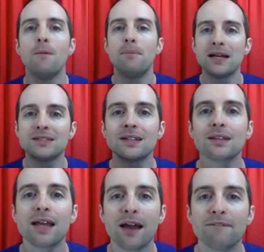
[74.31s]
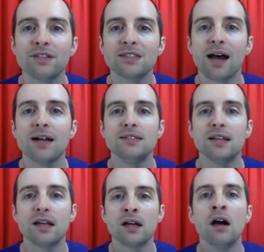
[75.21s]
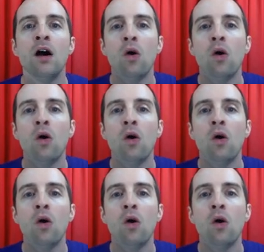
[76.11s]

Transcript: basically emphasizing